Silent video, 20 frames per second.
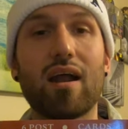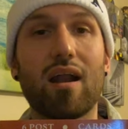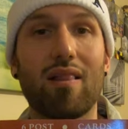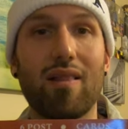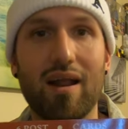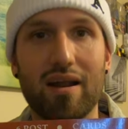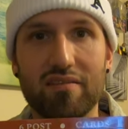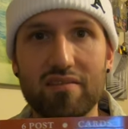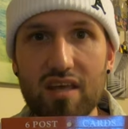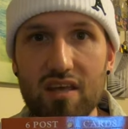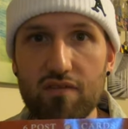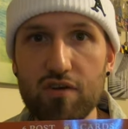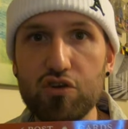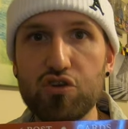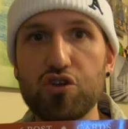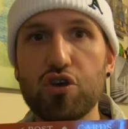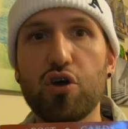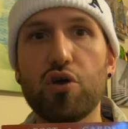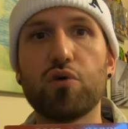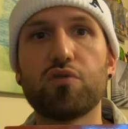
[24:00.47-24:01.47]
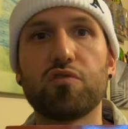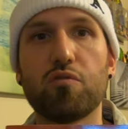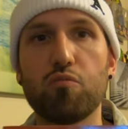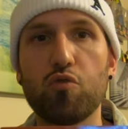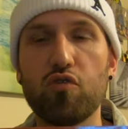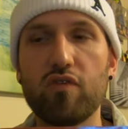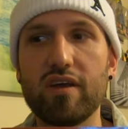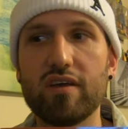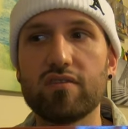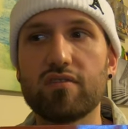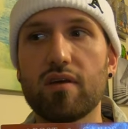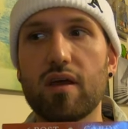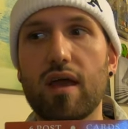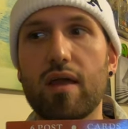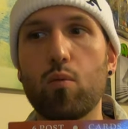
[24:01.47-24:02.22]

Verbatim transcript: on a lot of TV shows and movies,